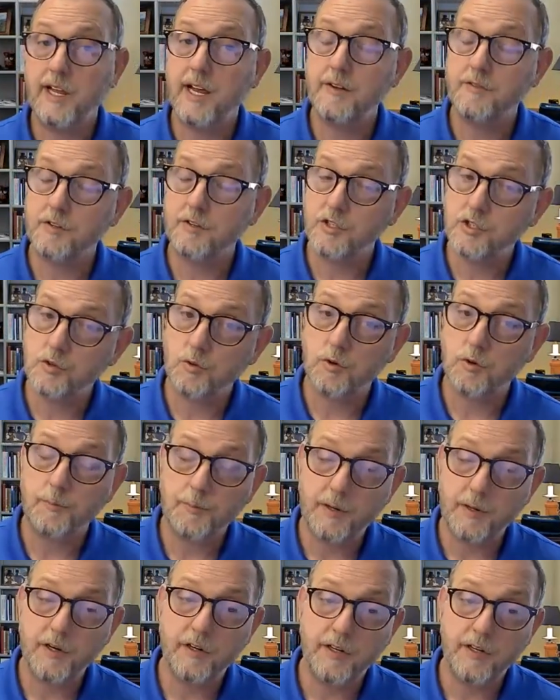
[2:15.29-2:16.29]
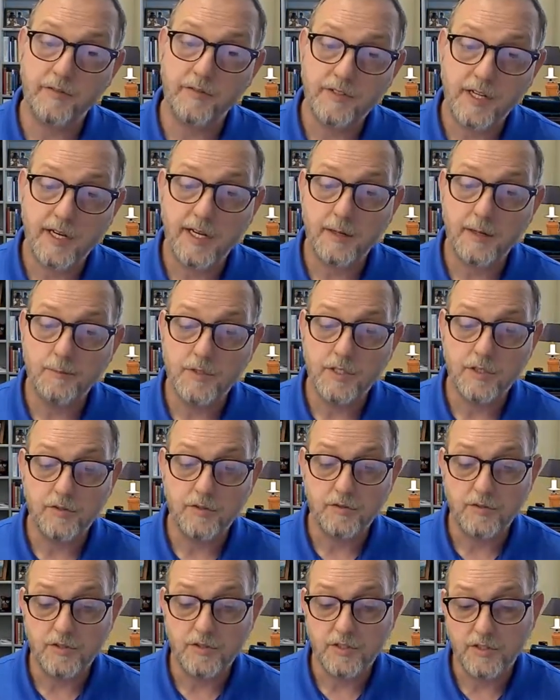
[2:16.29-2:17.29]
have a short period of time
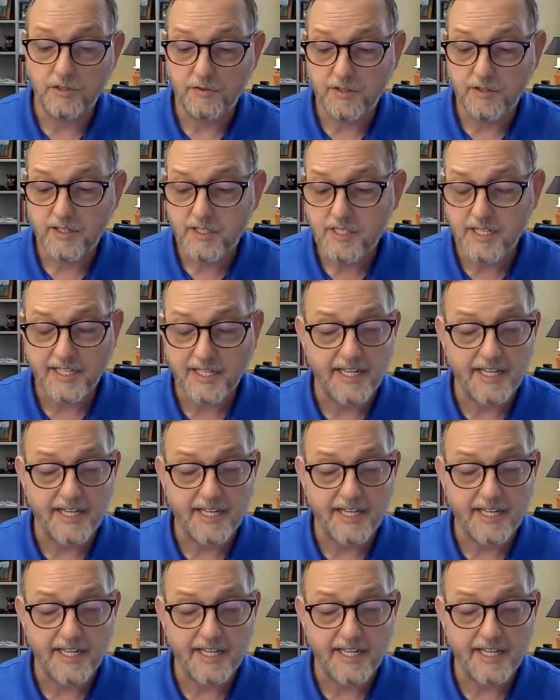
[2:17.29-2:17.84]
to do this.